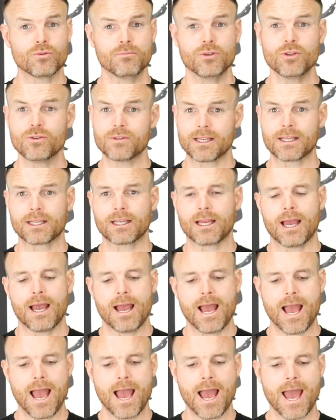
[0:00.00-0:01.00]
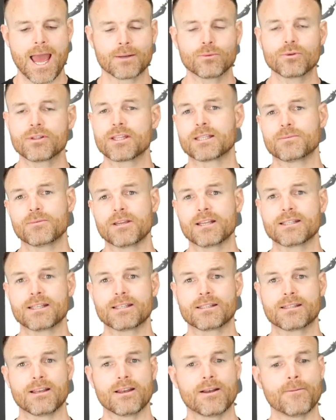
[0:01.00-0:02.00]
music. And what this means
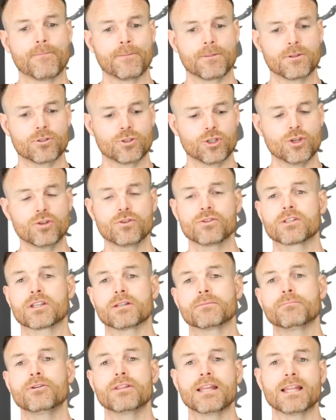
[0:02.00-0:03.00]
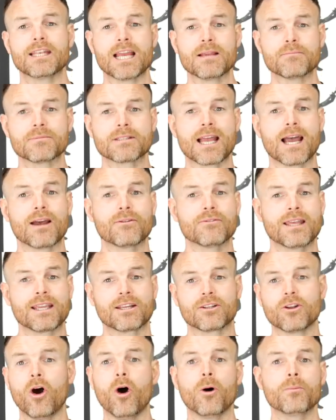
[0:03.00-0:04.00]
is that students can put their names down, they
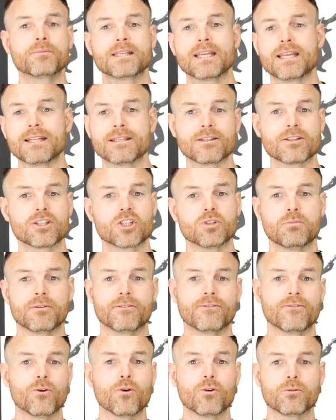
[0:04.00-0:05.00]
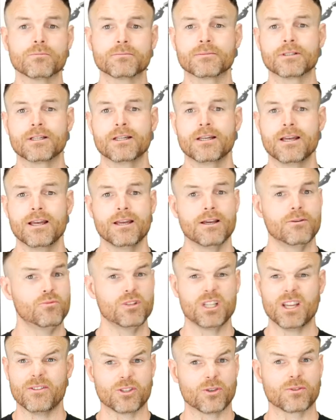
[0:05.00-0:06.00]
can opt in to perform
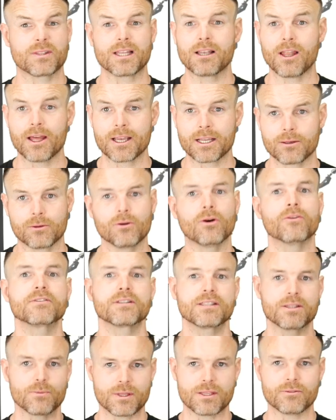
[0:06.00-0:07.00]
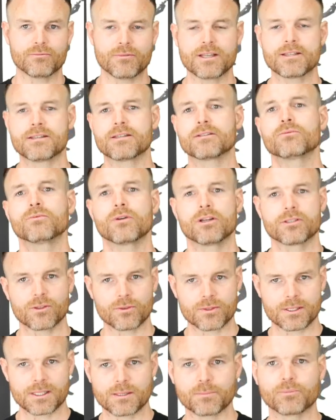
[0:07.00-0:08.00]
whichever song they like, obviously within reason, as
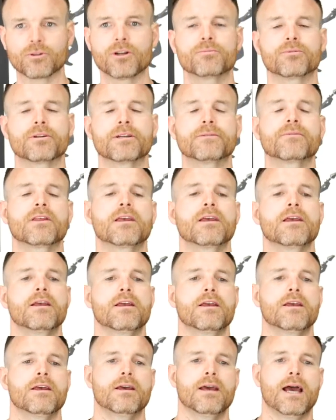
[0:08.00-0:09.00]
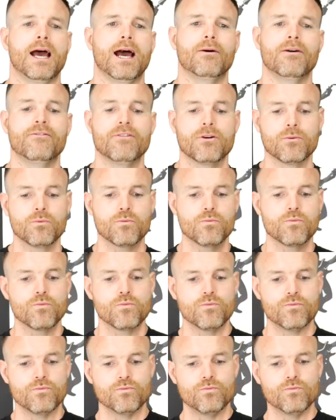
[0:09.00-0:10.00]
long as it's appropriate. However,
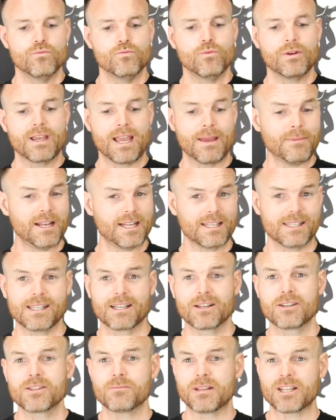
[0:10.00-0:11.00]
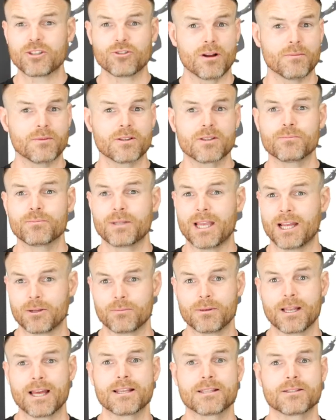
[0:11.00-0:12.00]
we get many singers, many drummers, piano
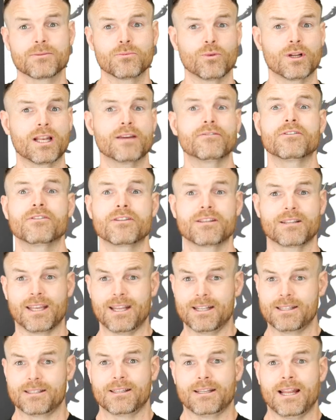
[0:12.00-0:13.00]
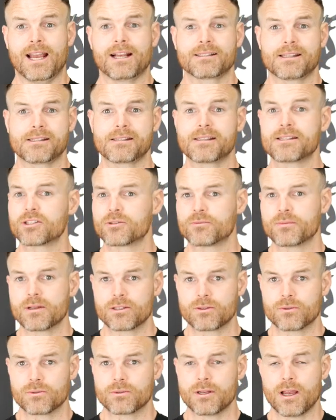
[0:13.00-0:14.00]
players, whatever the kids can access
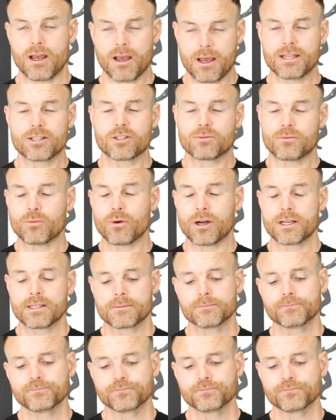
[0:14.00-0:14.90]
instrument-wise.